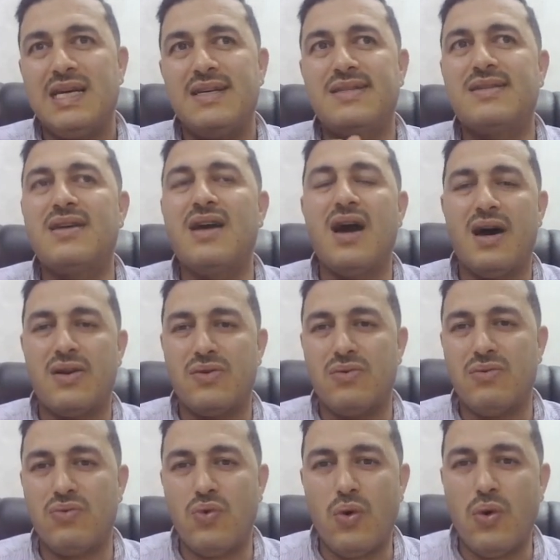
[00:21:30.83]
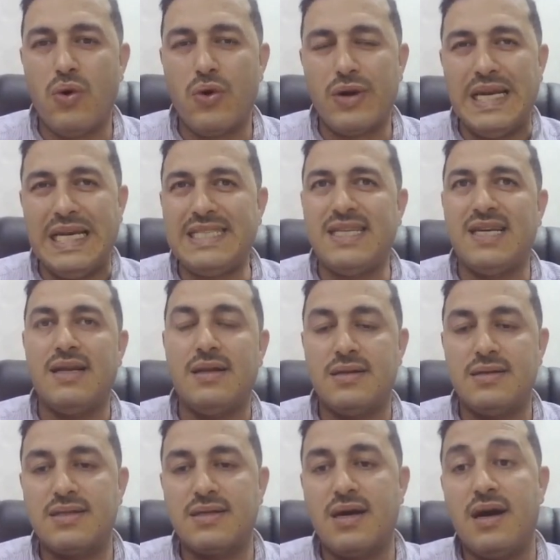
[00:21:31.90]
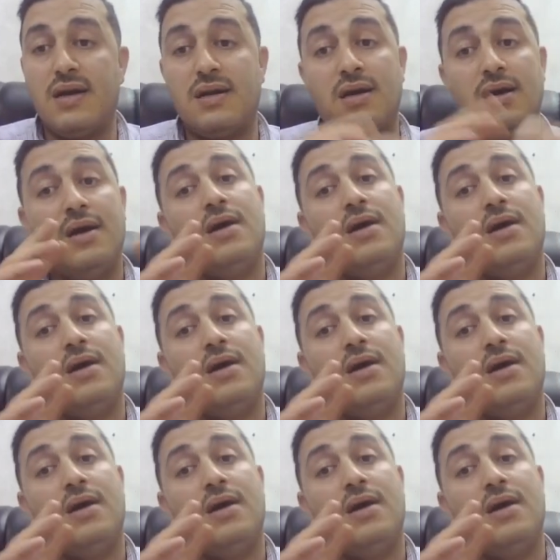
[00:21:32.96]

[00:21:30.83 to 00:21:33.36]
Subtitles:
scar or little scar.